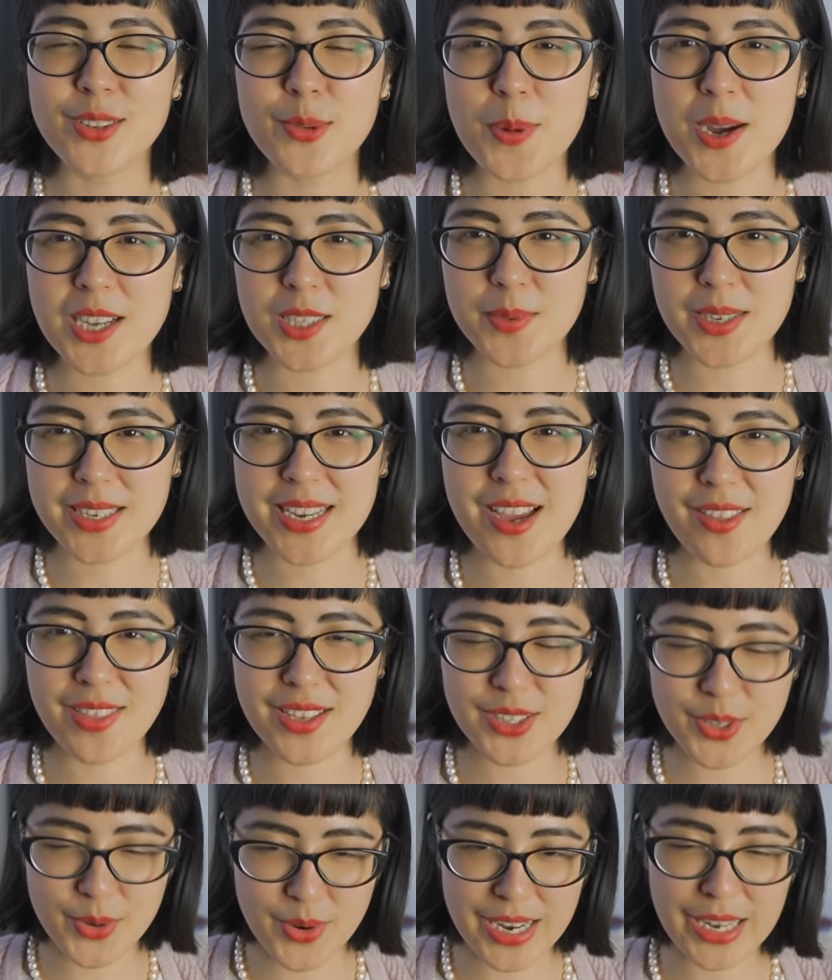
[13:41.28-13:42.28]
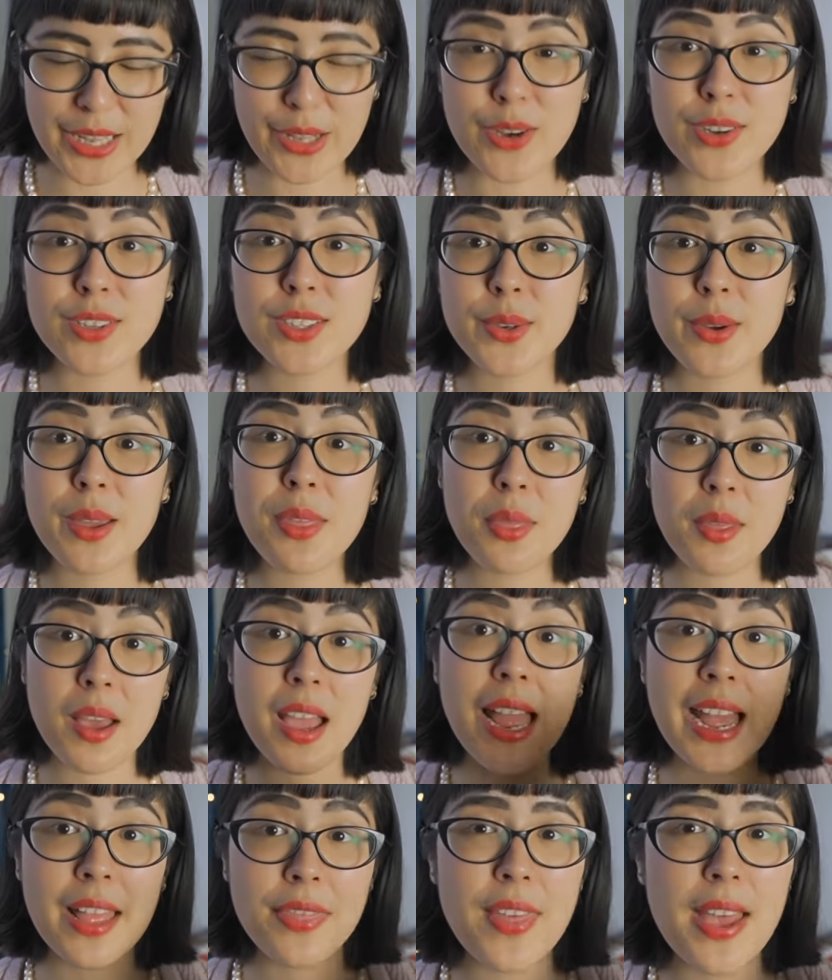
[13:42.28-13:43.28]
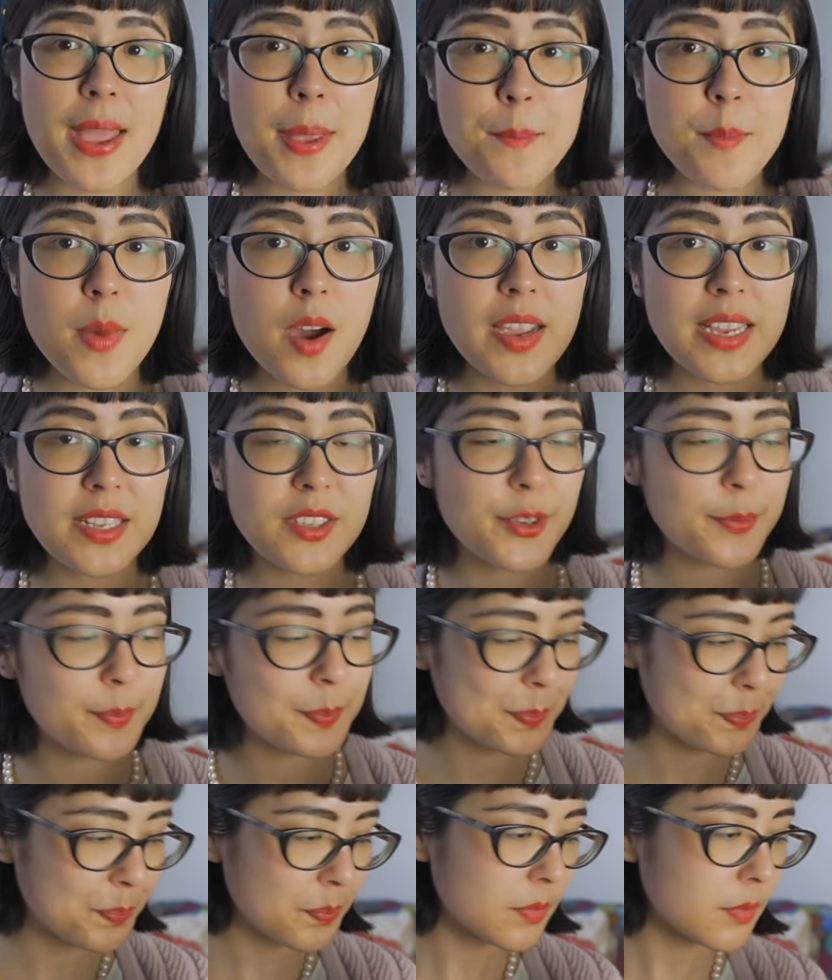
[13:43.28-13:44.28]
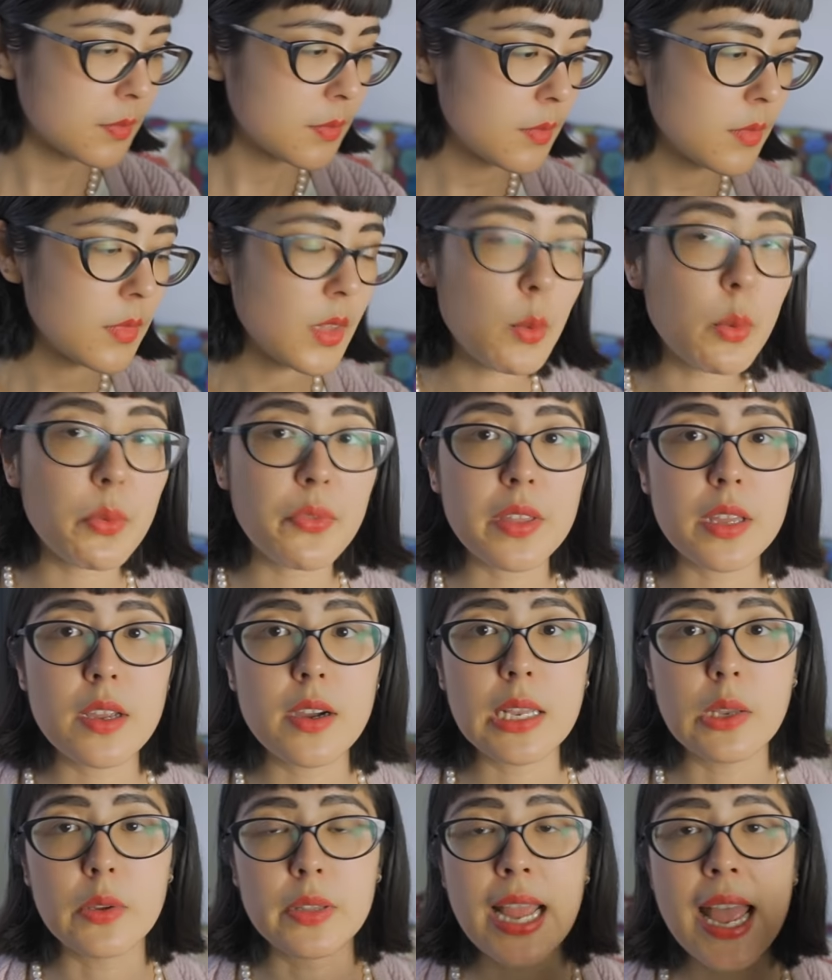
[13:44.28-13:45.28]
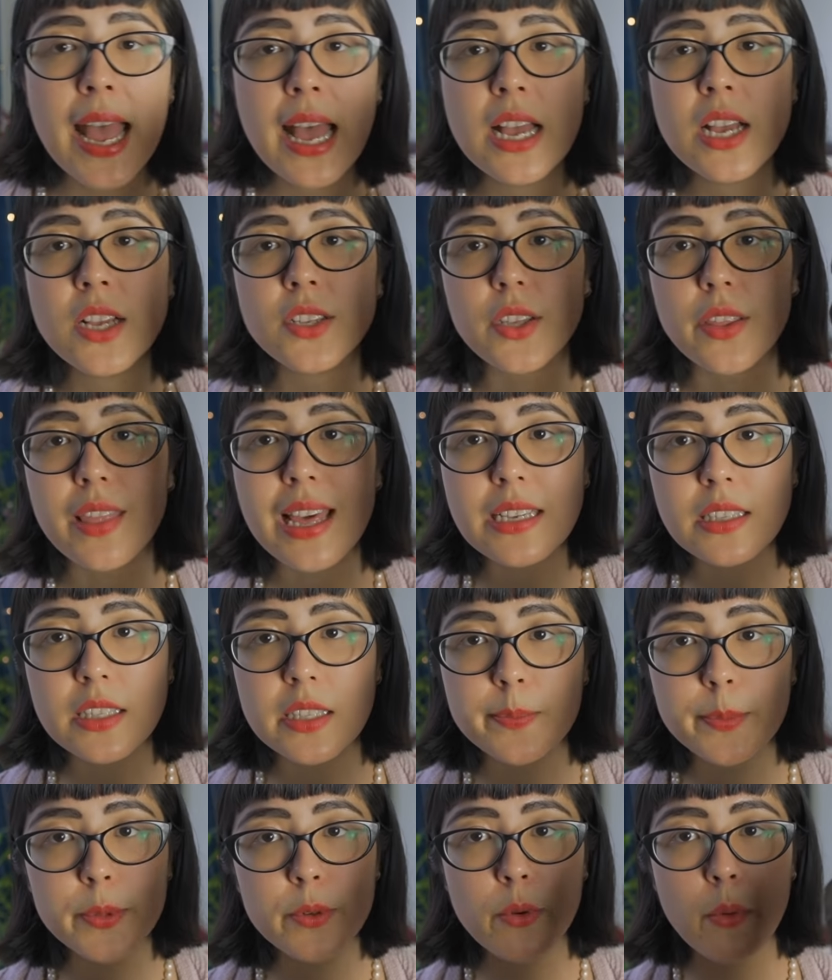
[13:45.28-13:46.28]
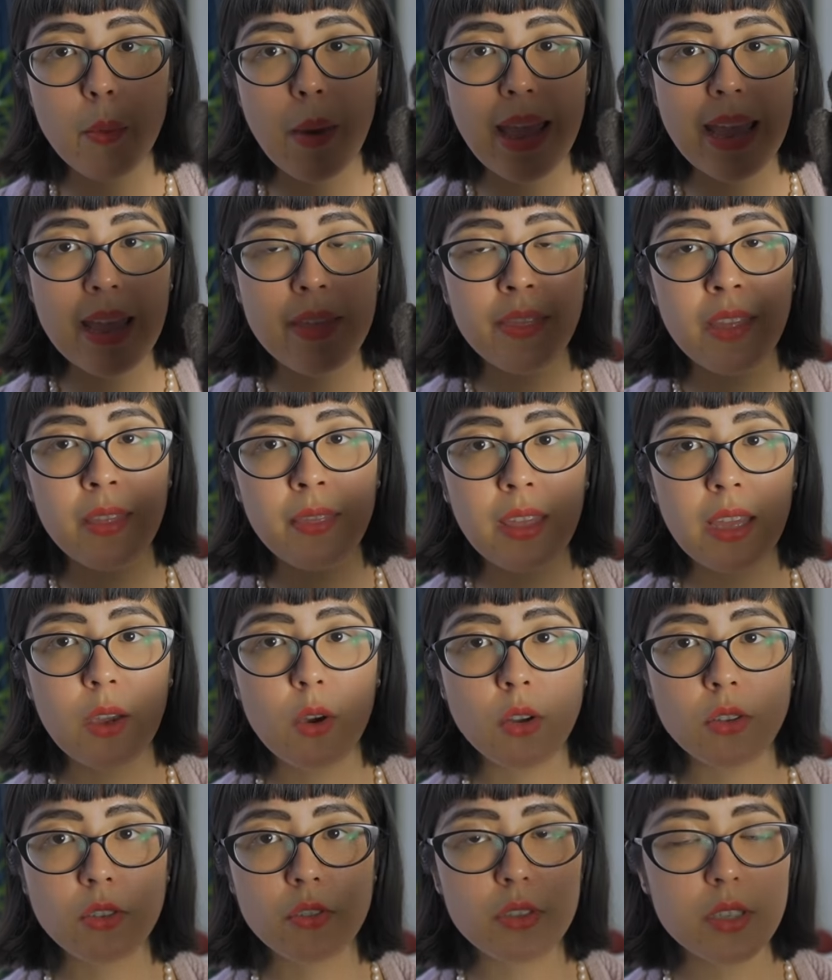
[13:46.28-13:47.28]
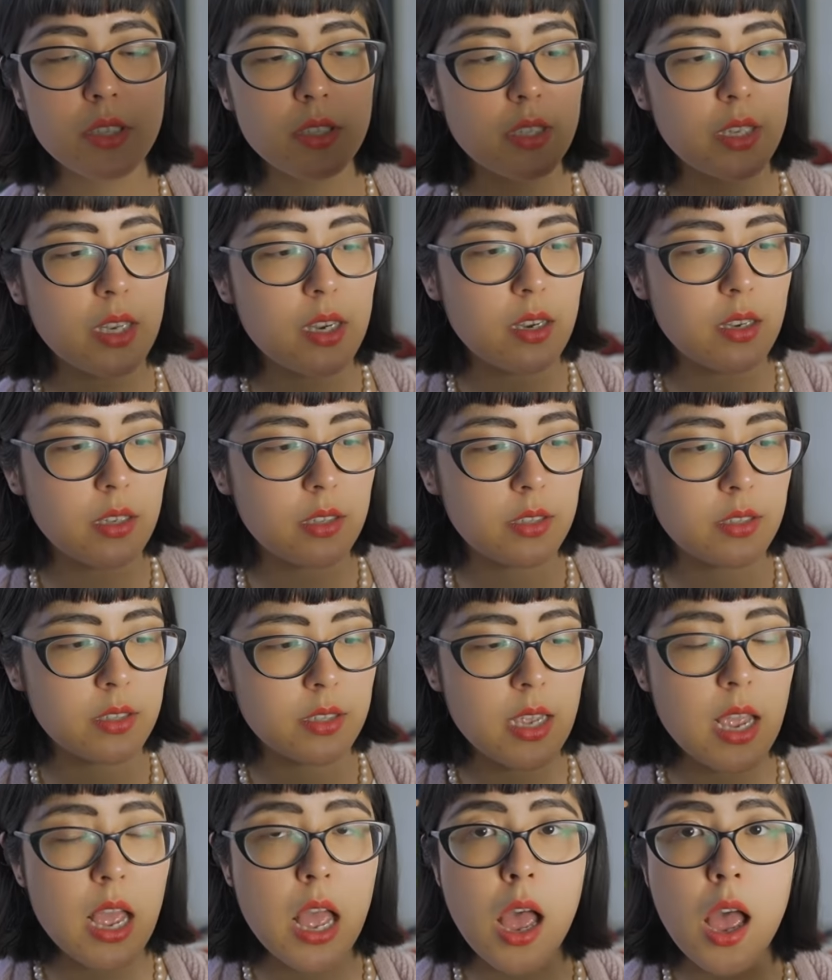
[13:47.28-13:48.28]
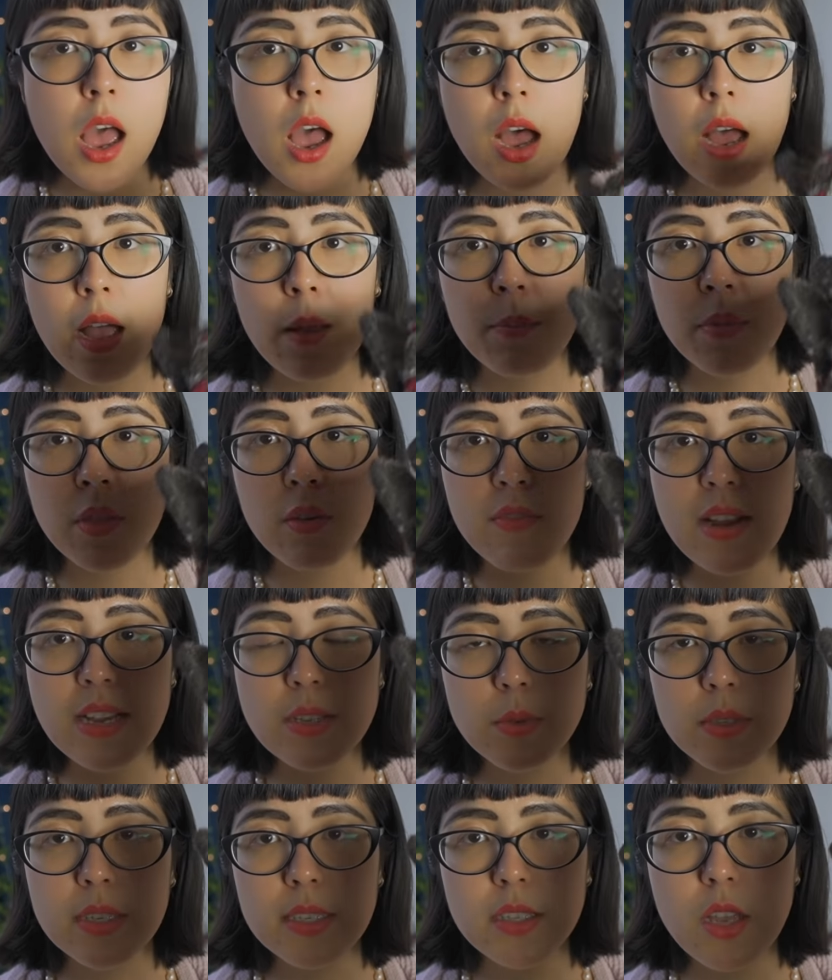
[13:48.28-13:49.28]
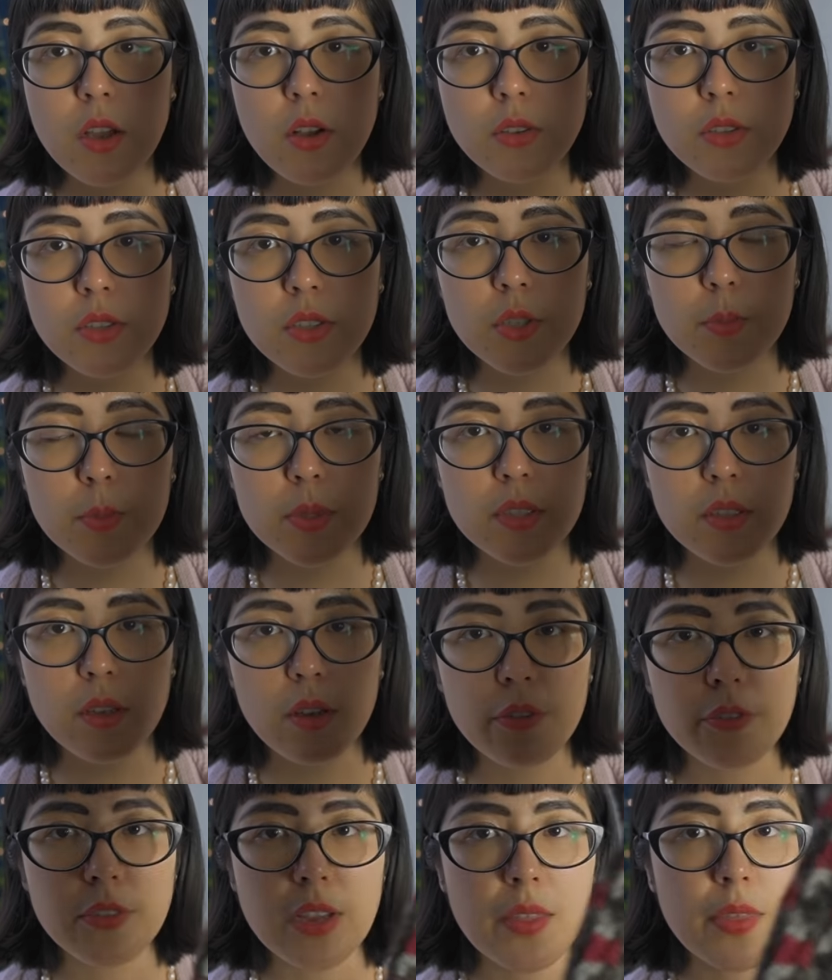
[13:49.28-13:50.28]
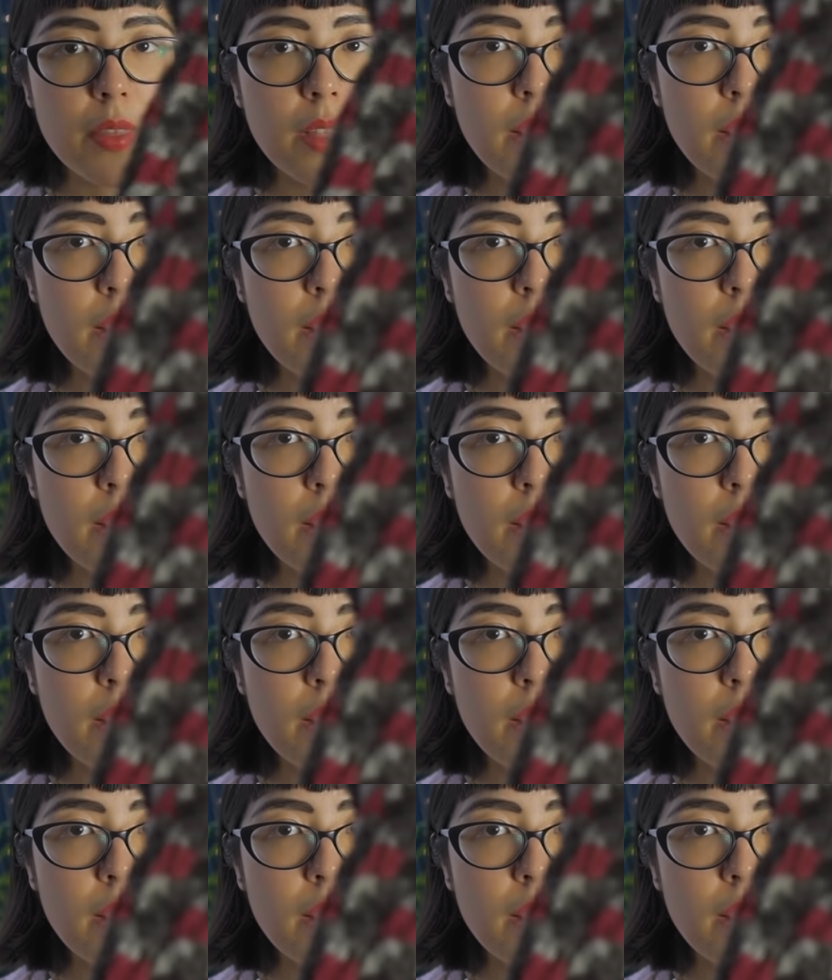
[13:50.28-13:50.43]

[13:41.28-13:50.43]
handlebars, but now there's quite a lot. So I, I had that in mind with the nylon. So that's sport weight. And then the contrast yarns, um, the red one is Holst Super Soft